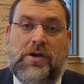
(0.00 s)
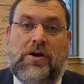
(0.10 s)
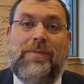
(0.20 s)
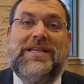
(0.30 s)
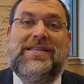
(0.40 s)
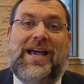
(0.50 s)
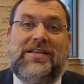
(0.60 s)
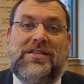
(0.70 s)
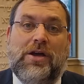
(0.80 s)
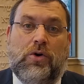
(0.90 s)
Rabbi
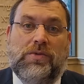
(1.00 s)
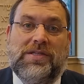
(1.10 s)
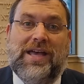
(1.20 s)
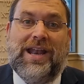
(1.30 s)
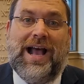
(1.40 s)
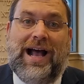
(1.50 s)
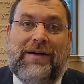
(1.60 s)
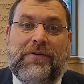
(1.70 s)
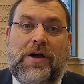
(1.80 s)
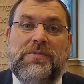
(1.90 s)
Sacks notes that
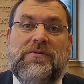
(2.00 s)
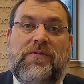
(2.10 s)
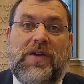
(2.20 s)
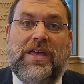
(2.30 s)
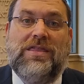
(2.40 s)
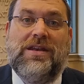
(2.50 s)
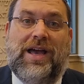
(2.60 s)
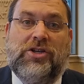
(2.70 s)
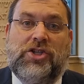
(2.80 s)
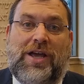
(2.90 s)
Avraham's faith in
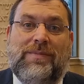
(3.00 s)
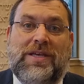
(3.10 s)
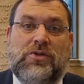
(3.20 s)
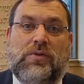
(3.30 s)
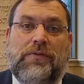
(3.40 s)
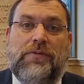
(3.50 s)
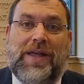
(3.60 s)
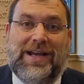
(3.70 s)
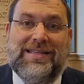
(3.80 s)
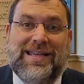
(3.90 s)
Hashem is
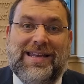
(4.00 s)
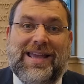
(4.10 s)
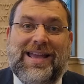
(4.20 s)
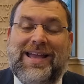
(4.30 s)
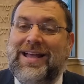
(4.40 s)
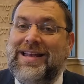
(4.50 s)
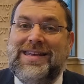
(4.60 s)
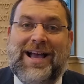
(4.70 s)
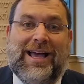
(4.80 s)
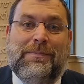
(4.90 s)
reflected
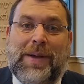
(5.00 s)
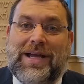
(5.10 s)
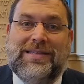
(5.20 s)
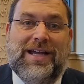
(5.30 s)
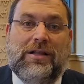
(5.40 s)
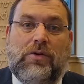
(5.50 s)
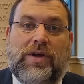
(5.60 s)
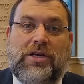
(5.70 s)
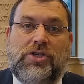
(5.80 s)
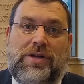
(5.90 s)
not by a
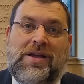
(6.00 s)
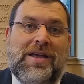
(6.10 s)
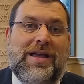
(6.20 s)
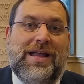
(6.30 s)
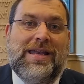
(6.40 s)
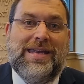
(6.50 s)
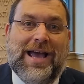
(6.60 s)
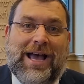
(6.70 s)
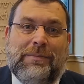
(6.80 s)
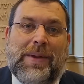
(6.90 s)
declaration,
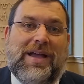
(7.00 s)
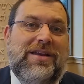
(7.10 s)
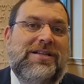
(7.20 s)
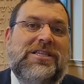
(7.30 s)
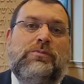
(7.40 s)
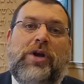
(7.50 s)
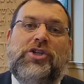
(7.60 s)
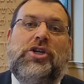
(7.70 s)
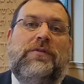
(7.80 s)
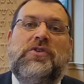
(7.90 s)
not by an
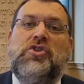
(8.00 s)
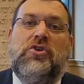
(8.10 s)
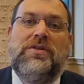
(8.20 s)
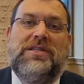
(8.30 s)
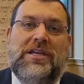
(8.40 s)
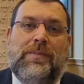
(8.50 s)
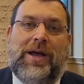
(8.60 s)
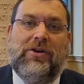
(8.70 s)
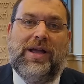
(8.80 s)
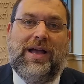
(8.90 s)
expression of certainty
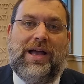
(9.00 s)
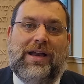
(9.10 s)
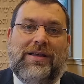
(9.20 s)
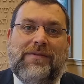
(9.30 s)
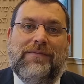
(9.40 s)
about God.